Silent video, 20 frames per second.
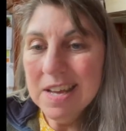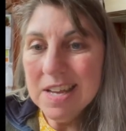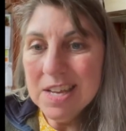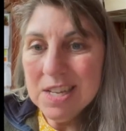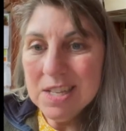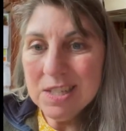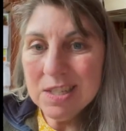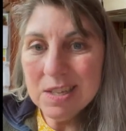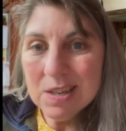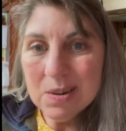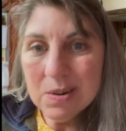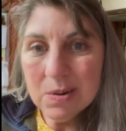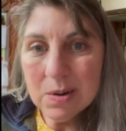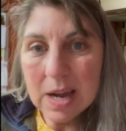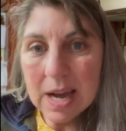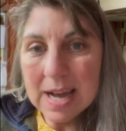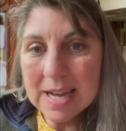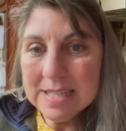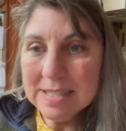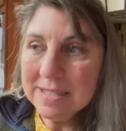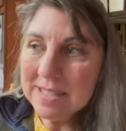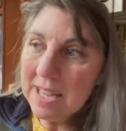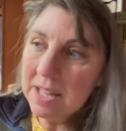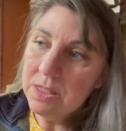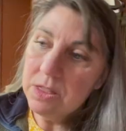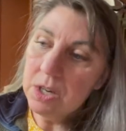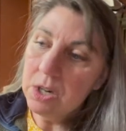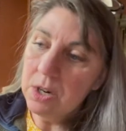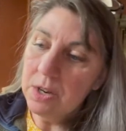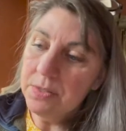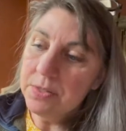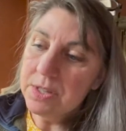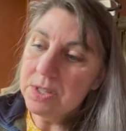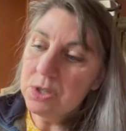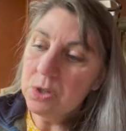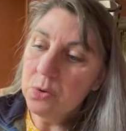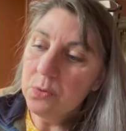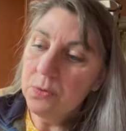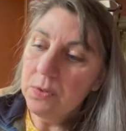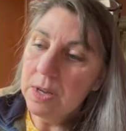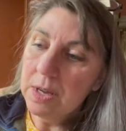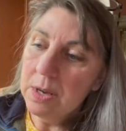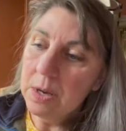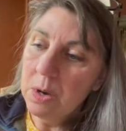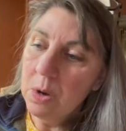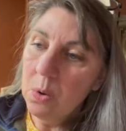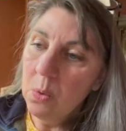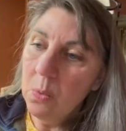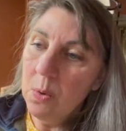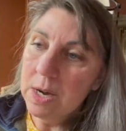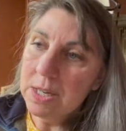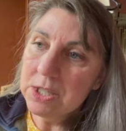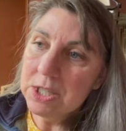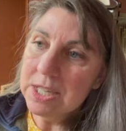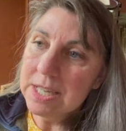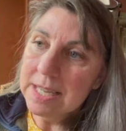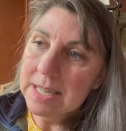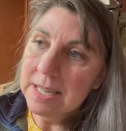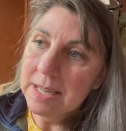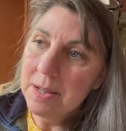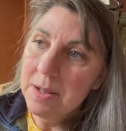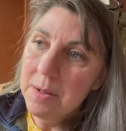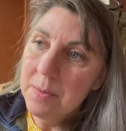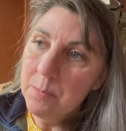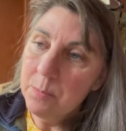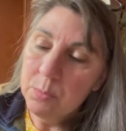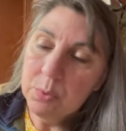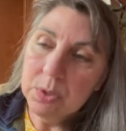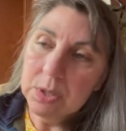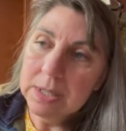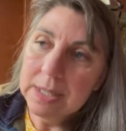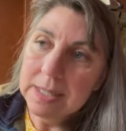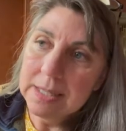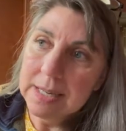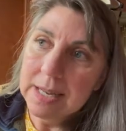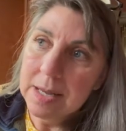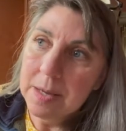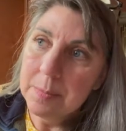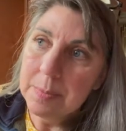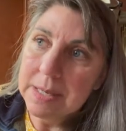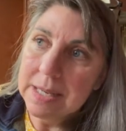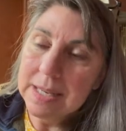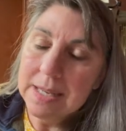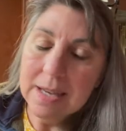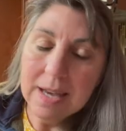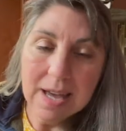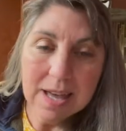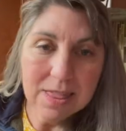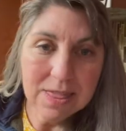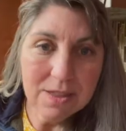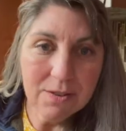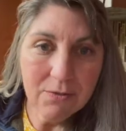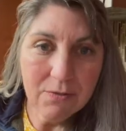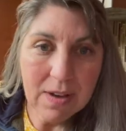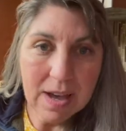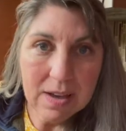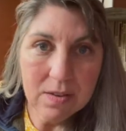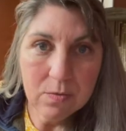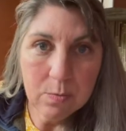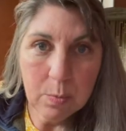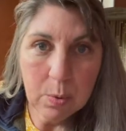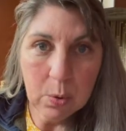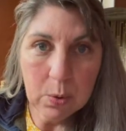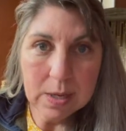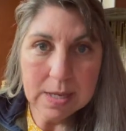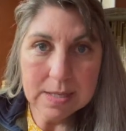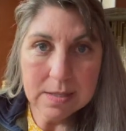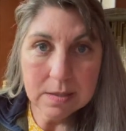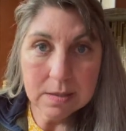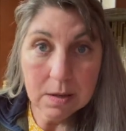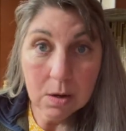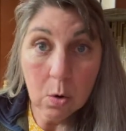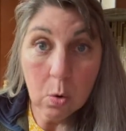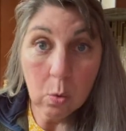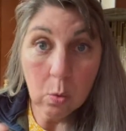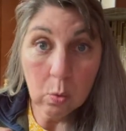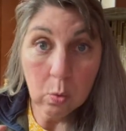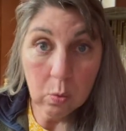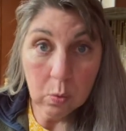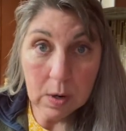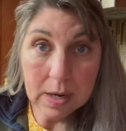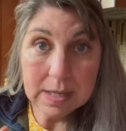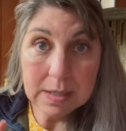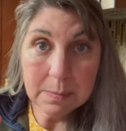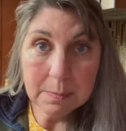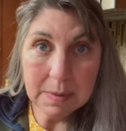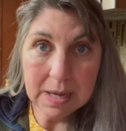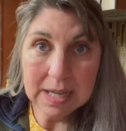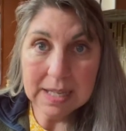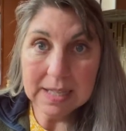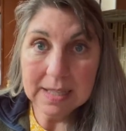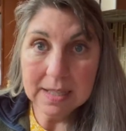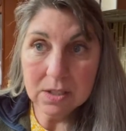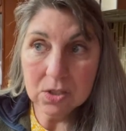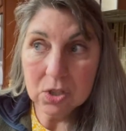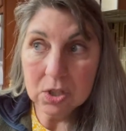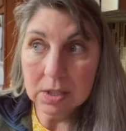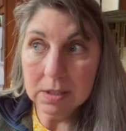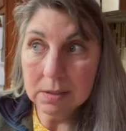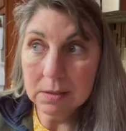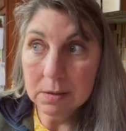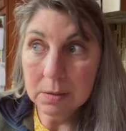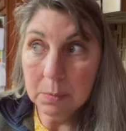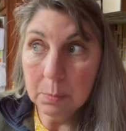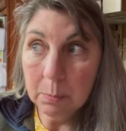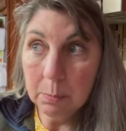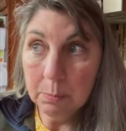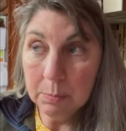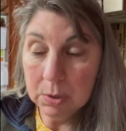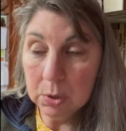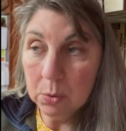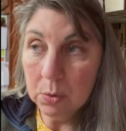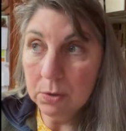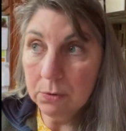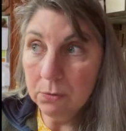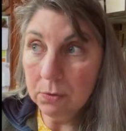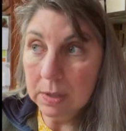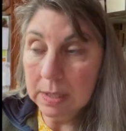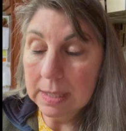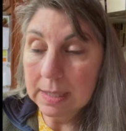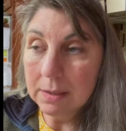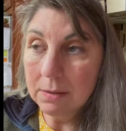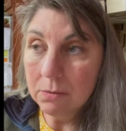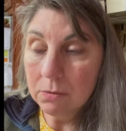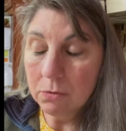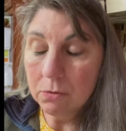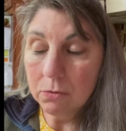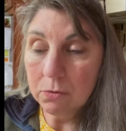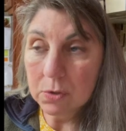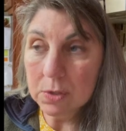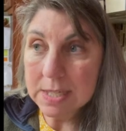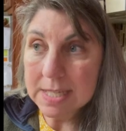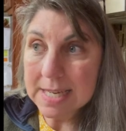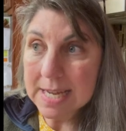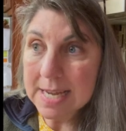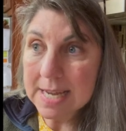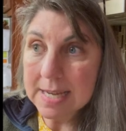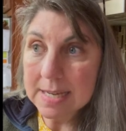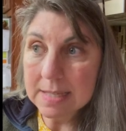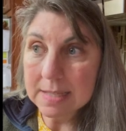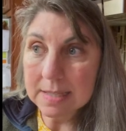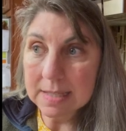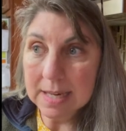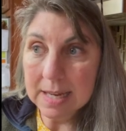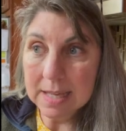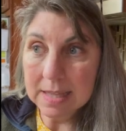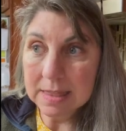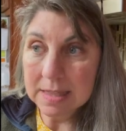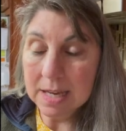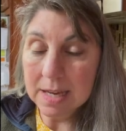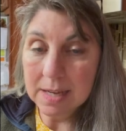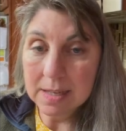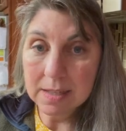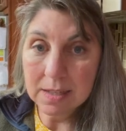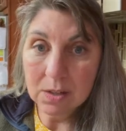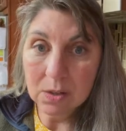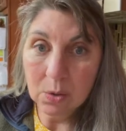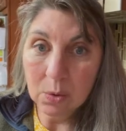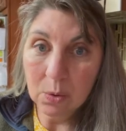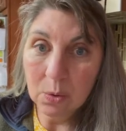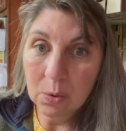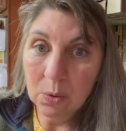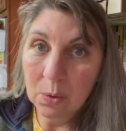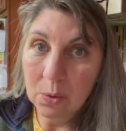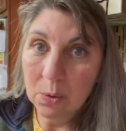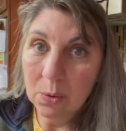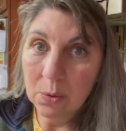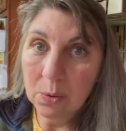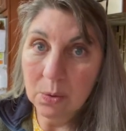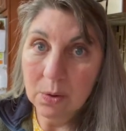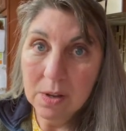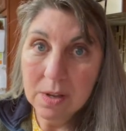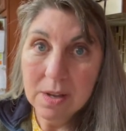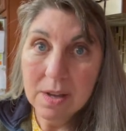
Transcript: So I sat there on the sofa watching Brilliant Hubby and the Five Boys run my kitchen beautifully for days and I thought, "Oh,